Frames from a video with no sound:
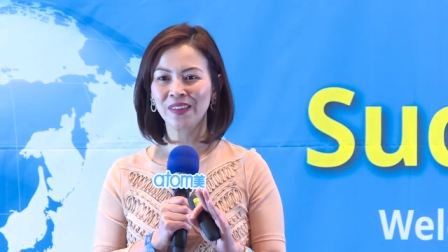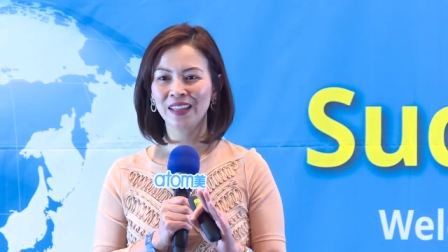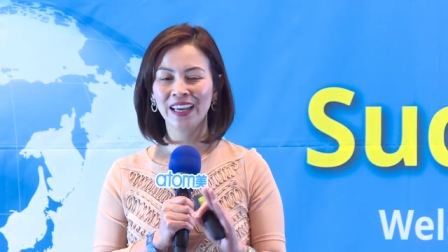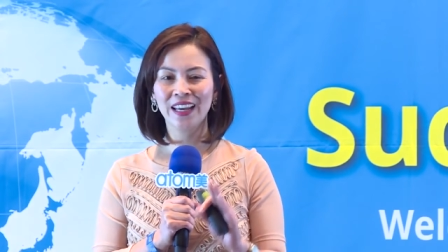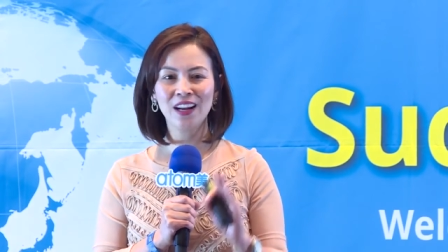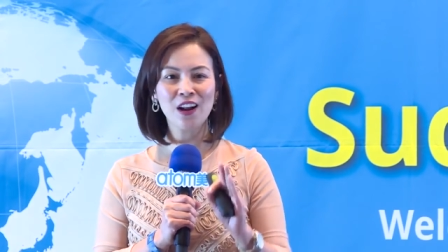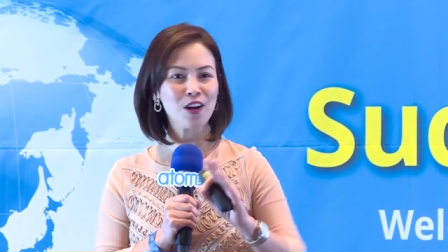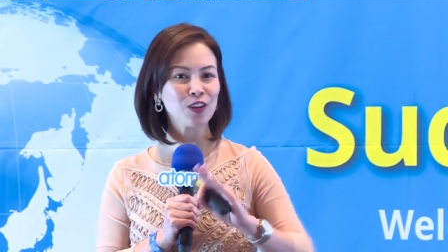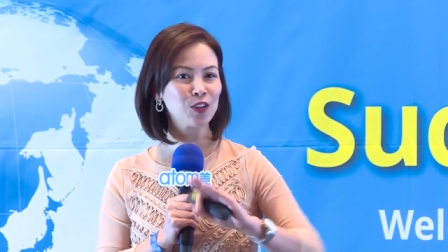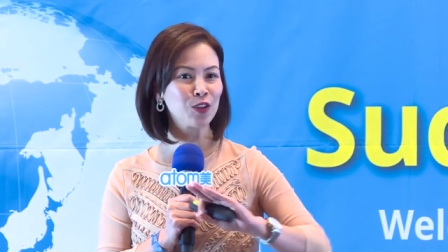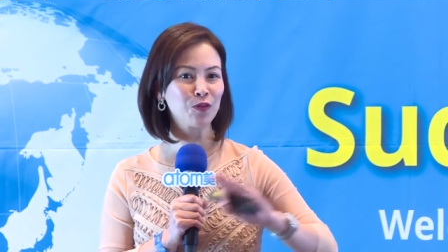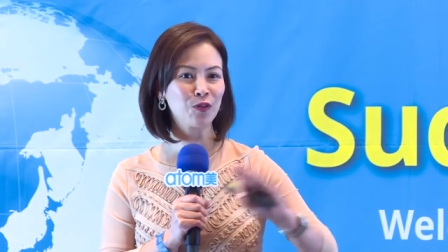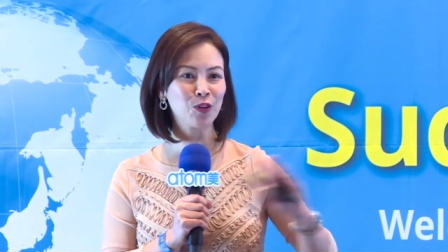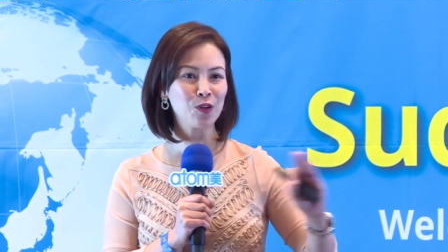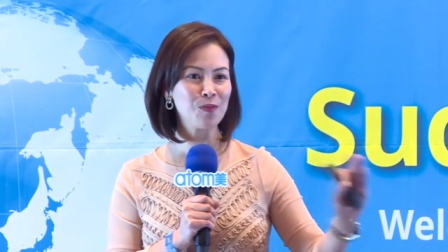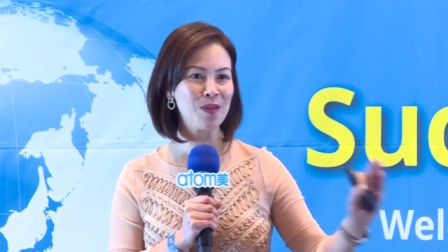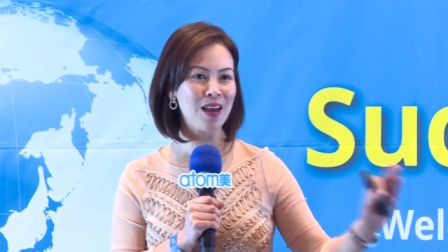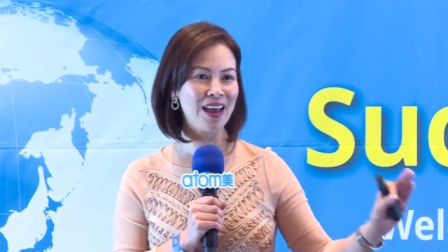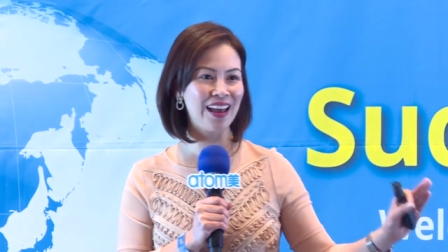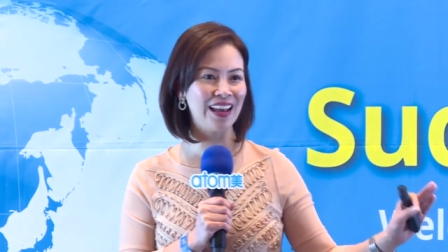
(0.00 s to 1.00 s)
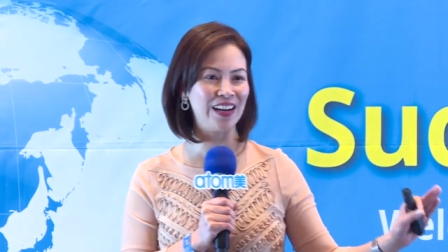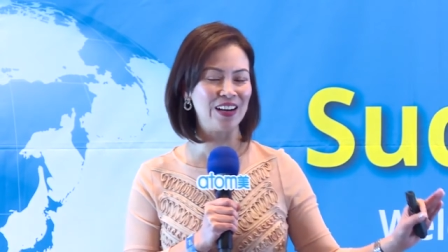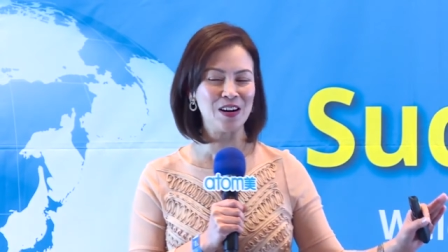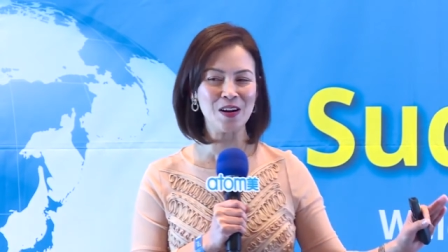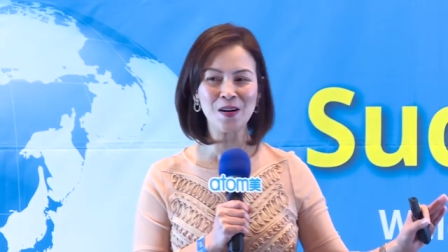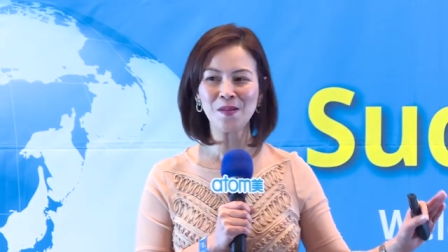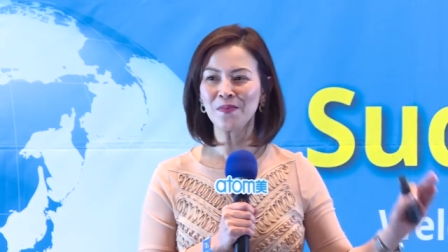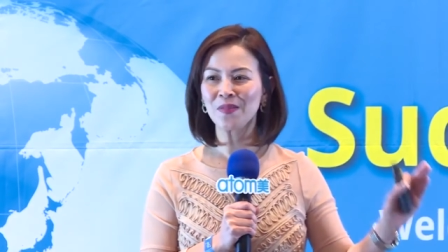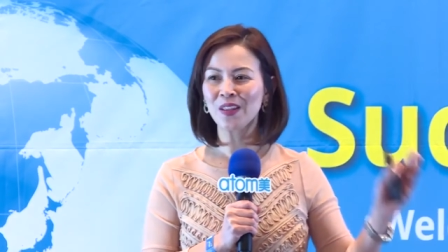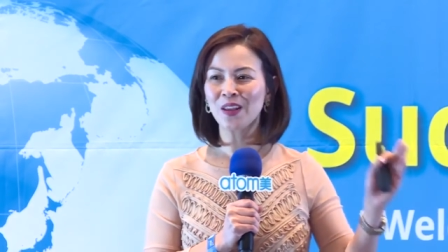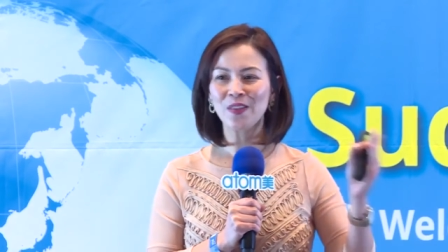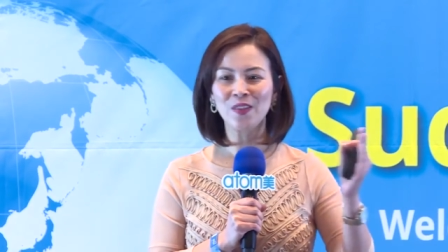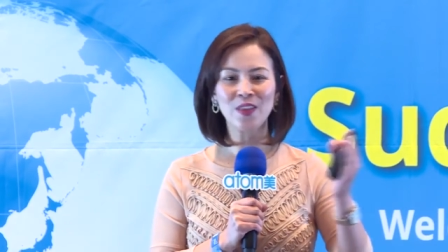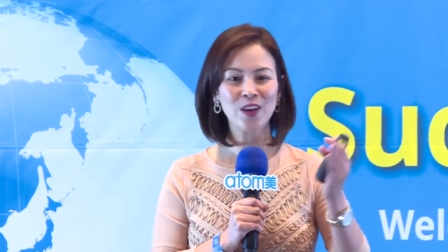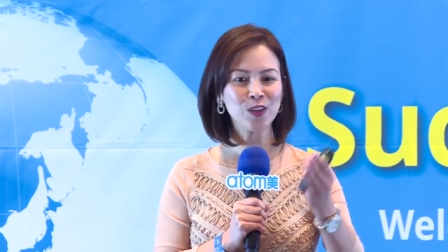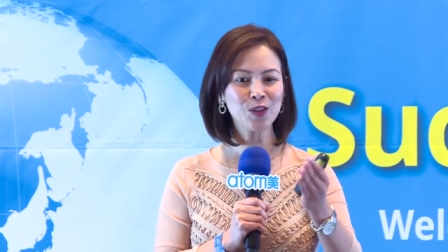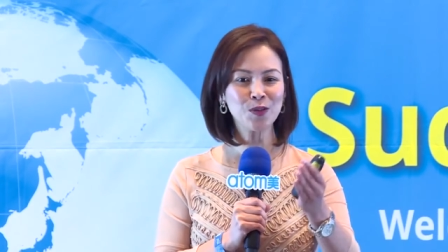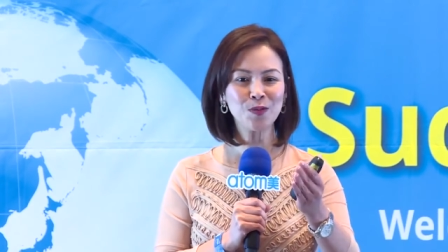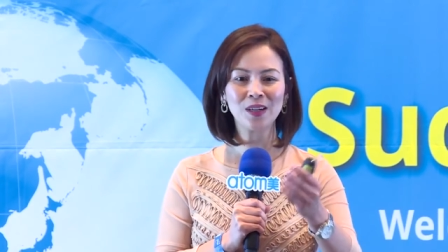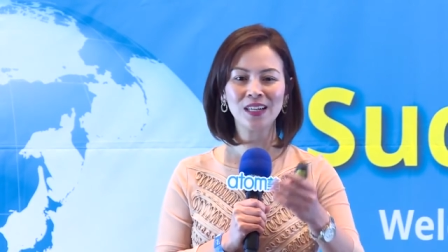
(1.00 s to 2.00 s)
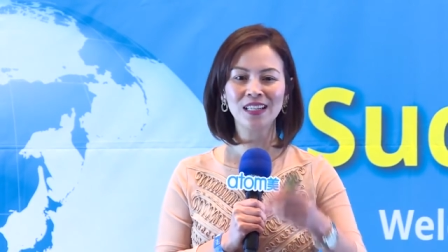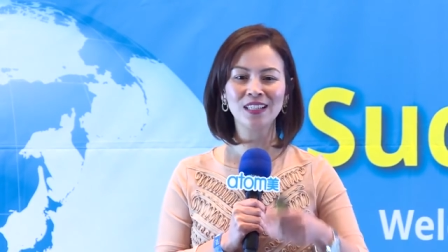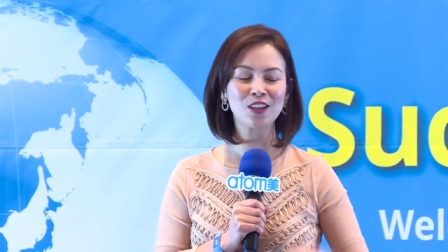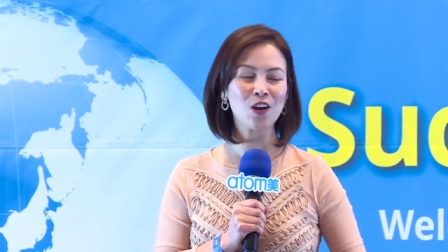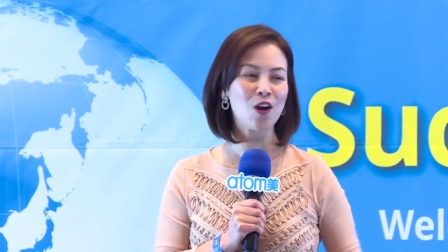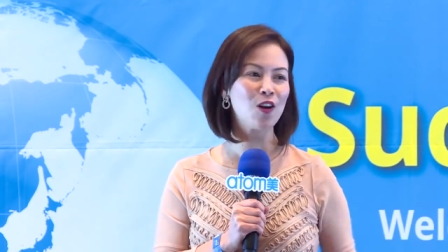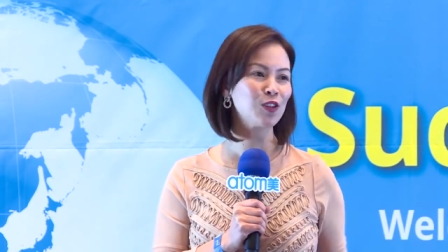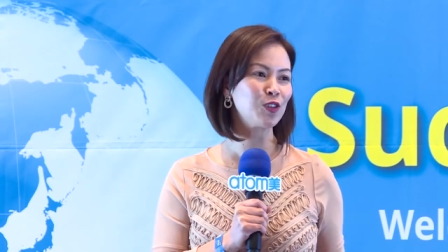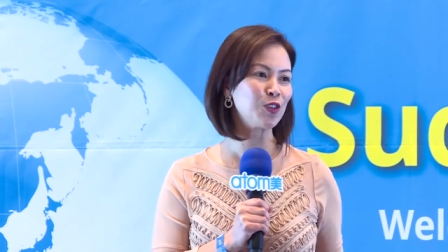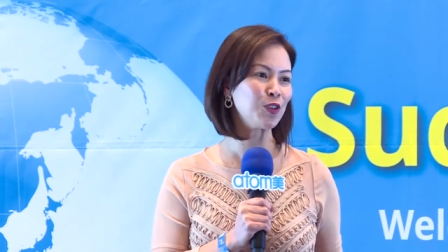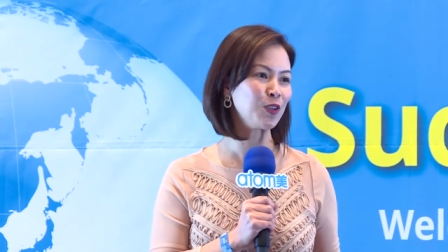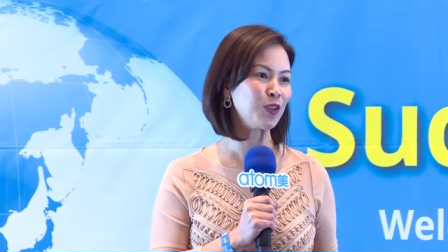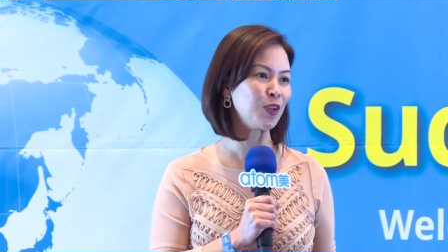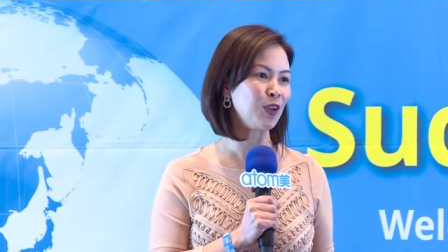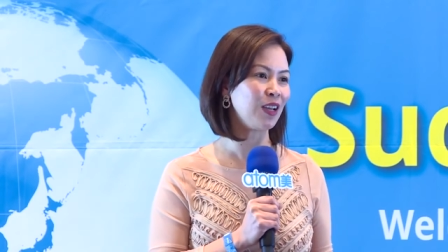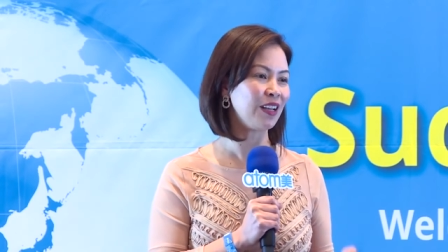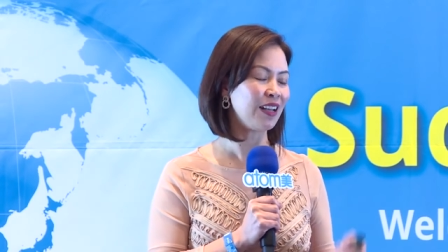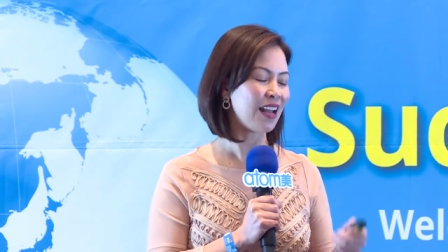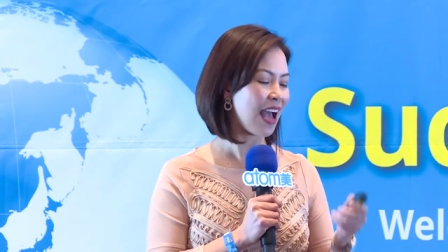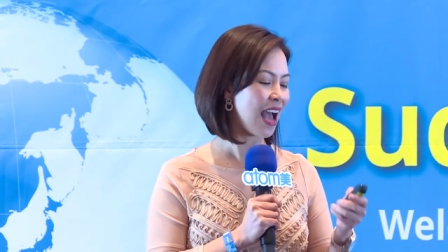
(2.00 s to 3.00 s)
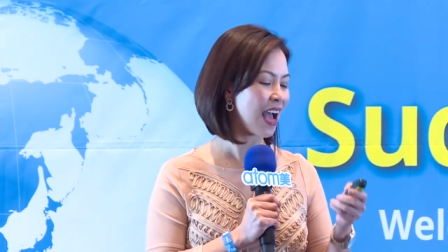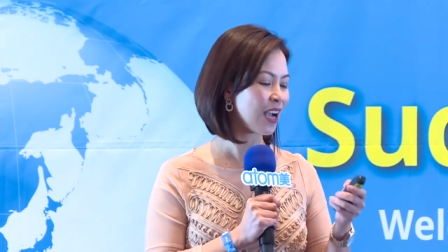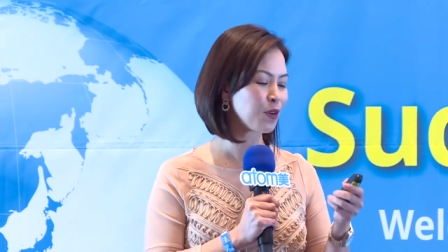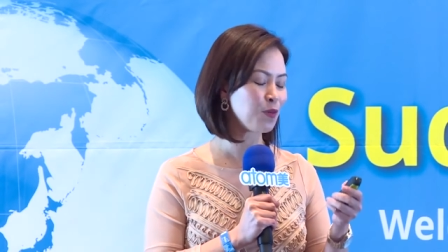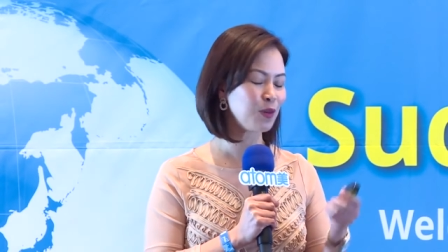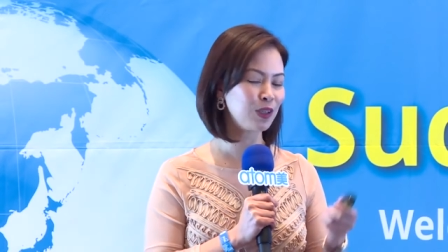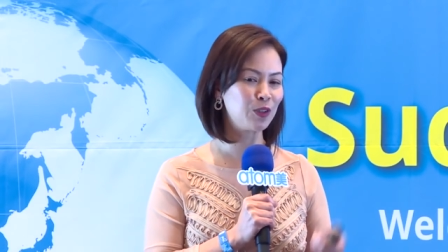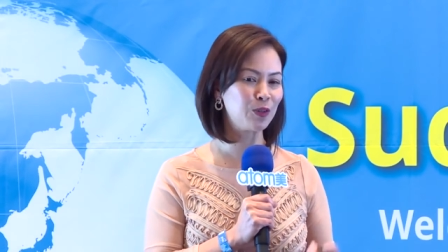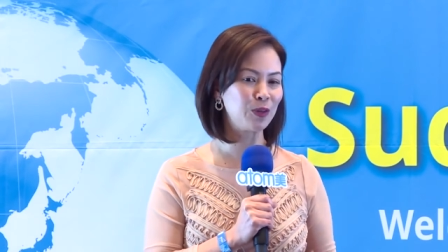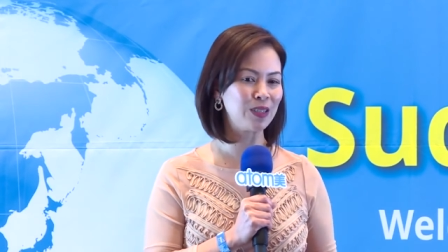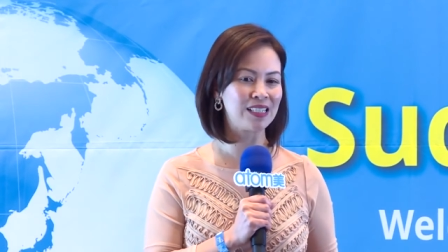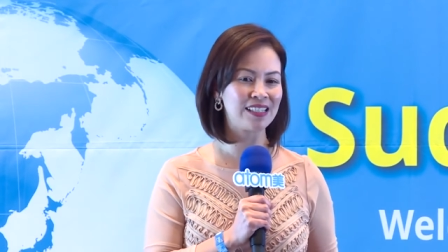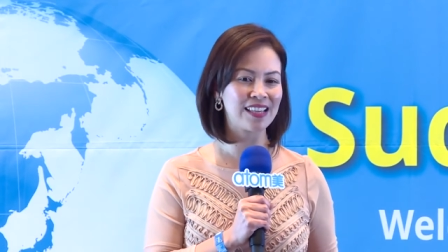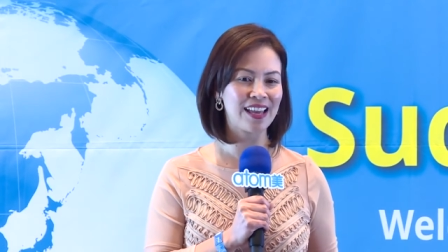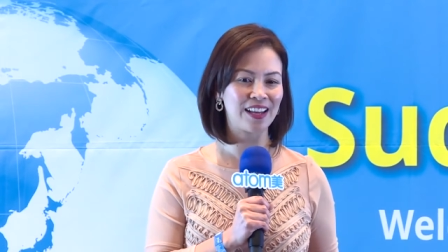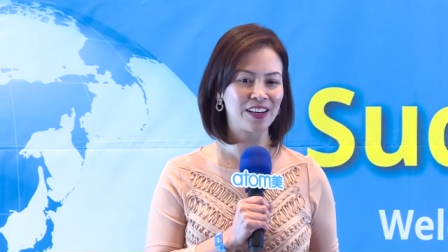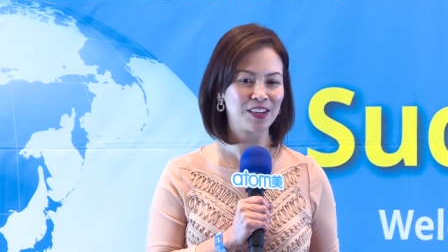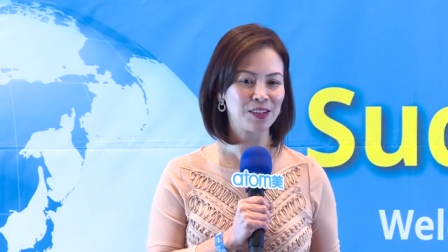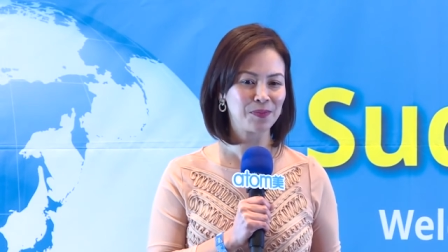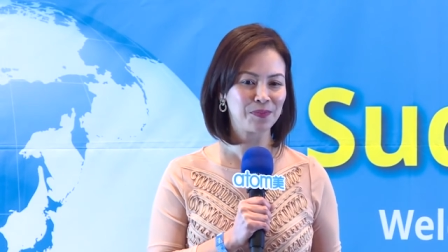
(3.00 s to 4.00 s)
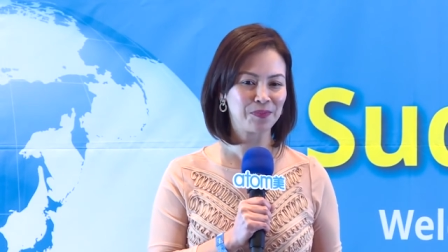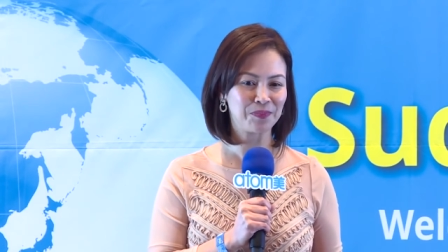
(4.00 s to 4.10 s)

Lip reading: And also for men, this one is also good, aqua tree set.